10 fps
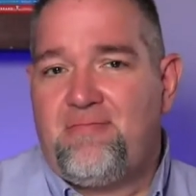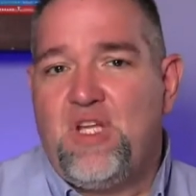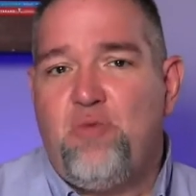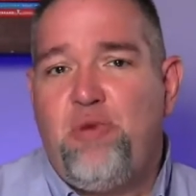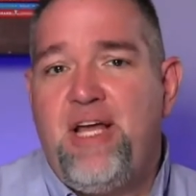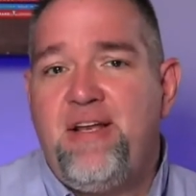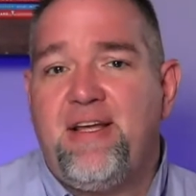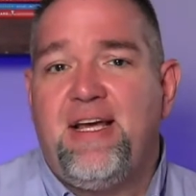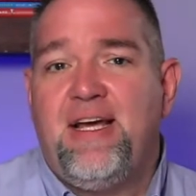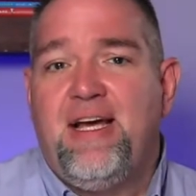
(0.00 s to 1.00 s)

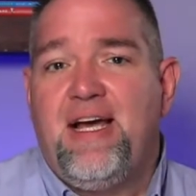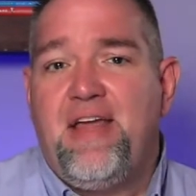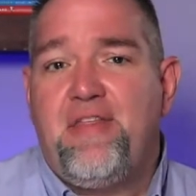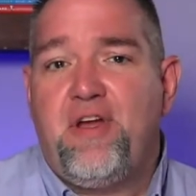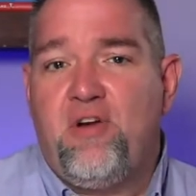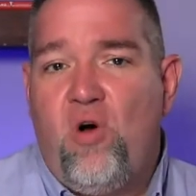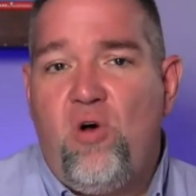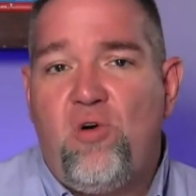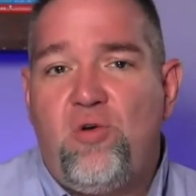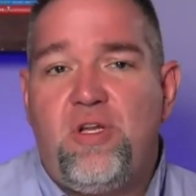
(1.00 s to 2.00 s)
But the
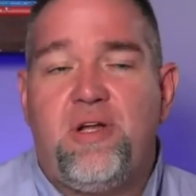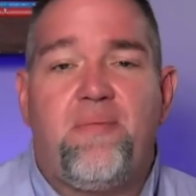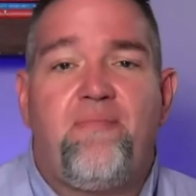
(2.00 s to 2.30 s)
goal